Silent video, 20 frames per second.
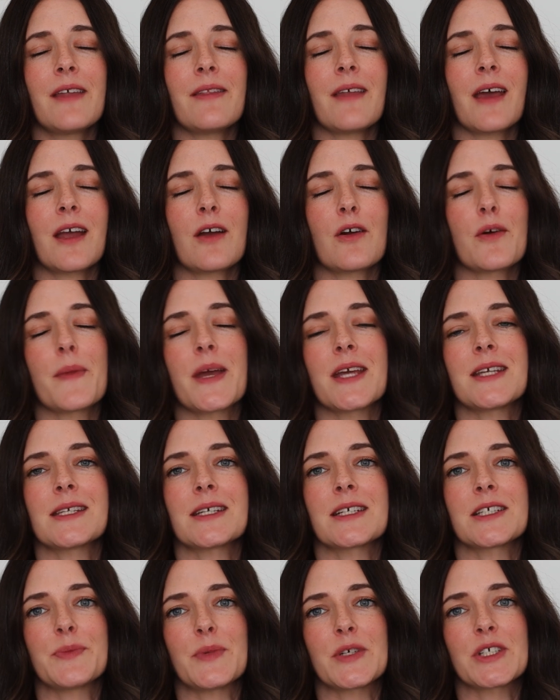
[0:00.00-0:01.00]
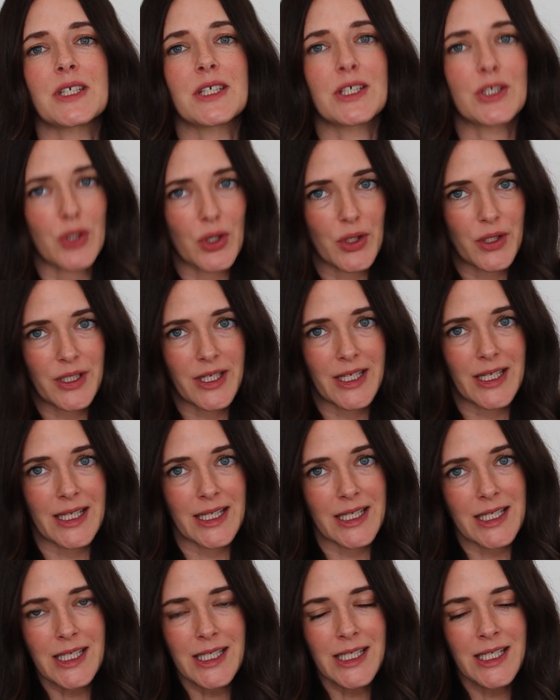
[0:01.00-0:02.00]
They are amazing, especially in cotton and
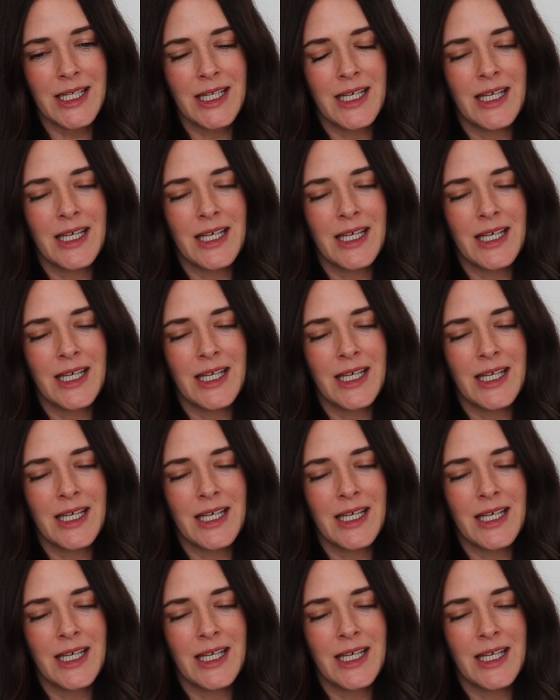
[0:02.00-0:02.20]
linen.